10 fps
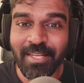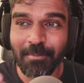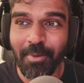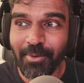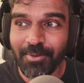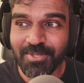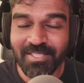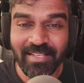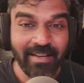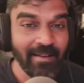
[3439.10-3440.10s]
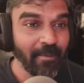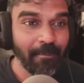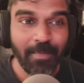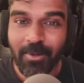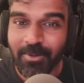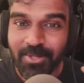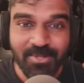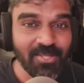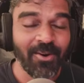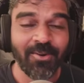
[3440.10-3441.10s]
the post. Don't
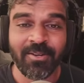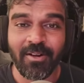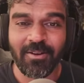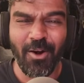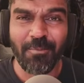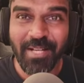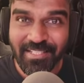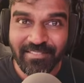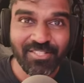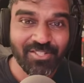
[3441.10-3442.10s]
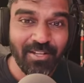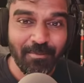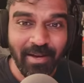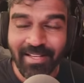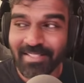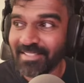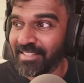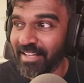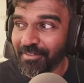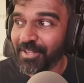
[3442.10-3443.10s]
use omnidirectional mics.
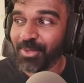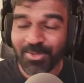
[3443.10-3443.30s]
Never use